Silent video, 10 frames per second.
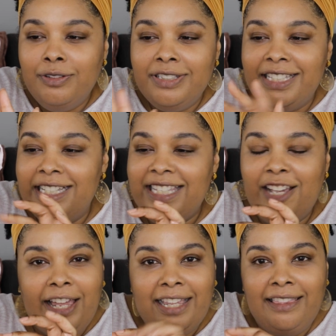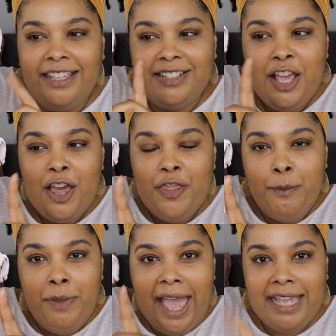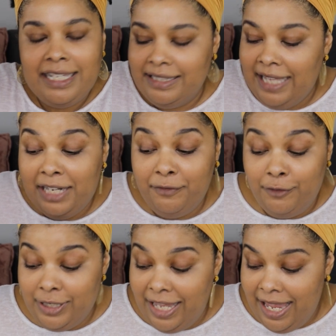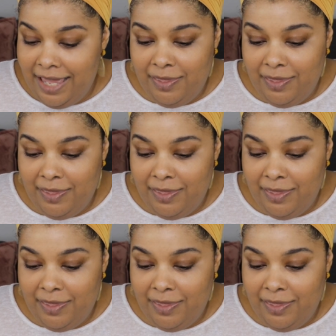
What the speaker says: detail like this. The bag is light for day,